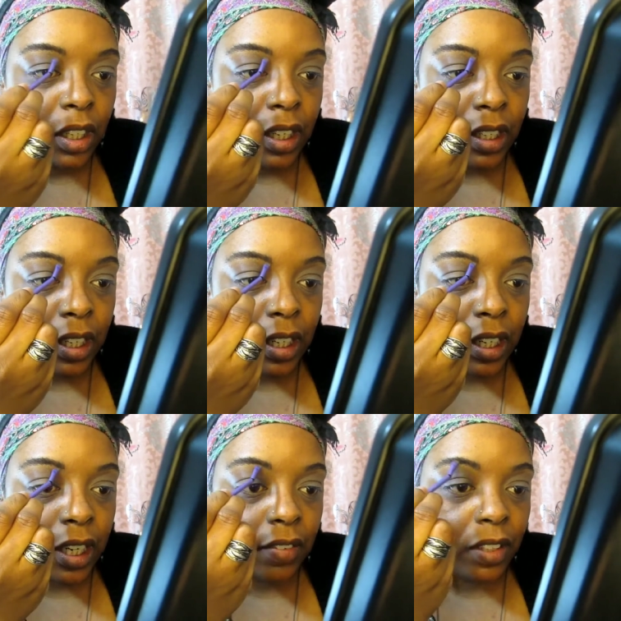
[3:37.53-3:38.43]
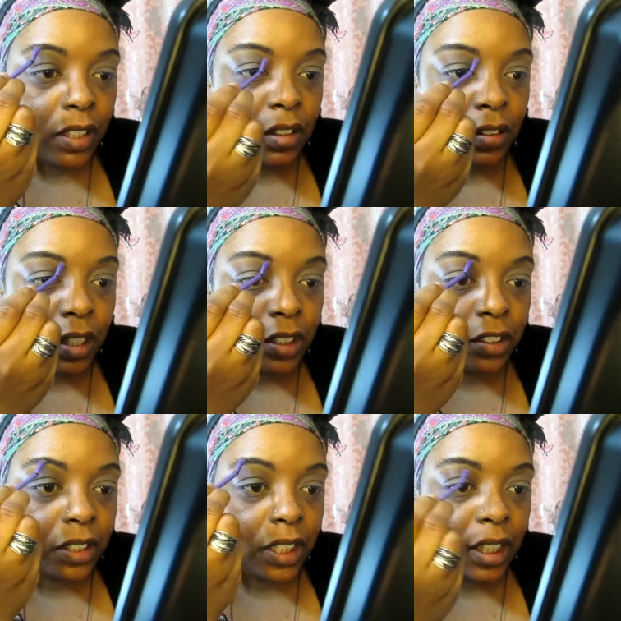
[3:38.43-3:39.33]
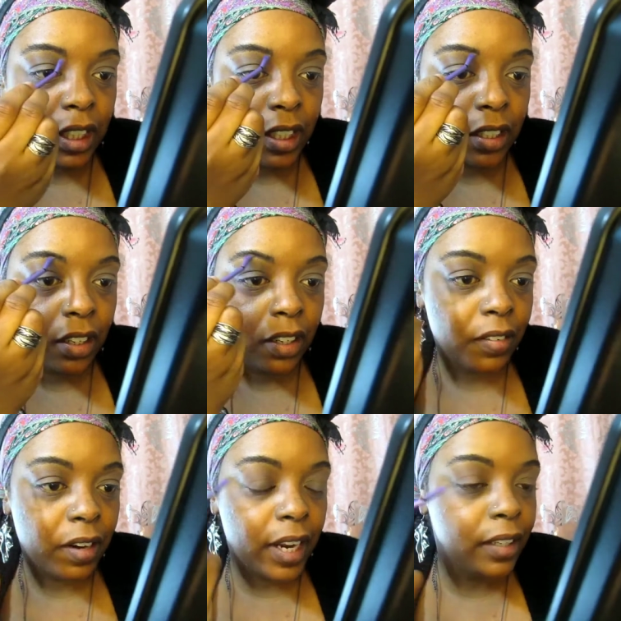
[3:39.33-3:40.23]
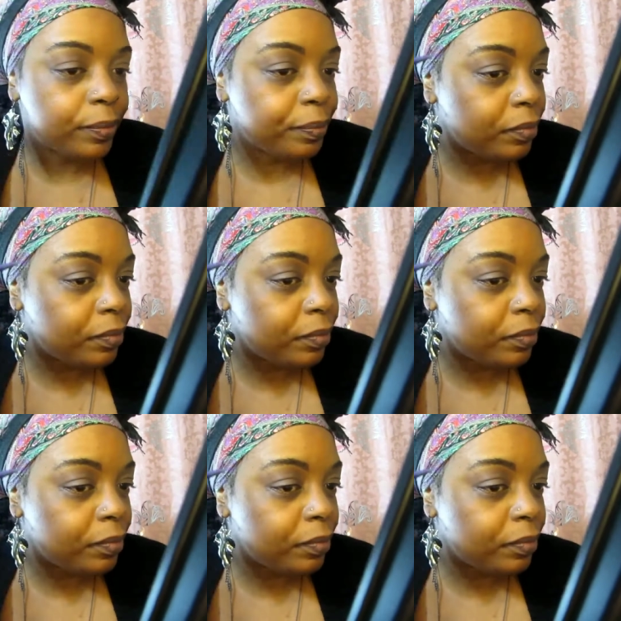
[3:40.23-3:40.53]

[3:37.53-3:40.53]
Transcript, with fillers: And then I give the little underneath, right?